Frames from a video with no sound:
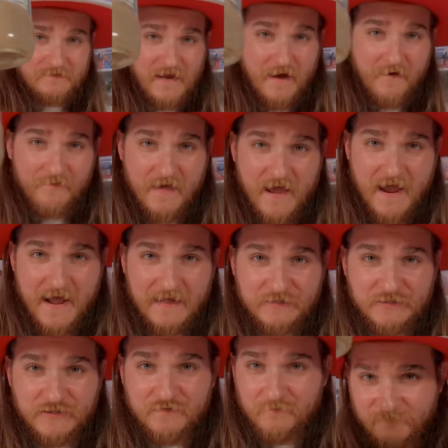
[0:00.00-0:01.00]
Down the
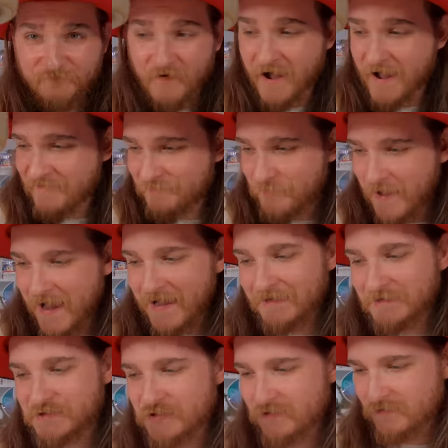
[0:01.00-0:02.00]
hatch? Five
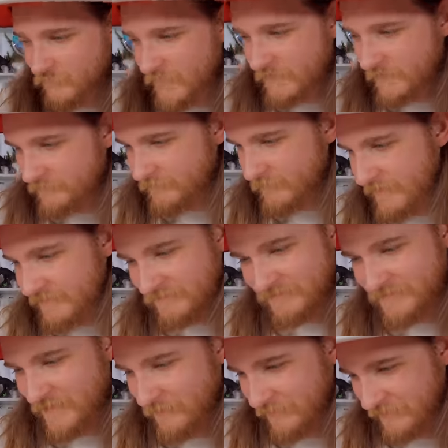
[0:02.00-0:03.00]
batch. Wait,
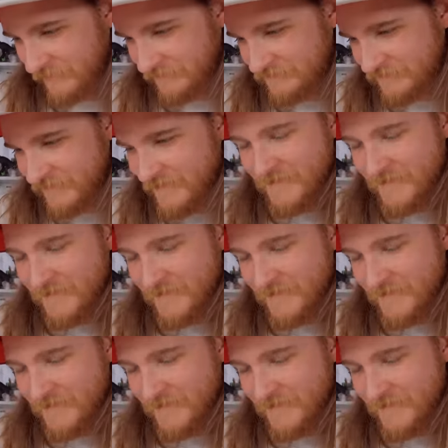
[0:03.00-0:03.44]
that's not what it is.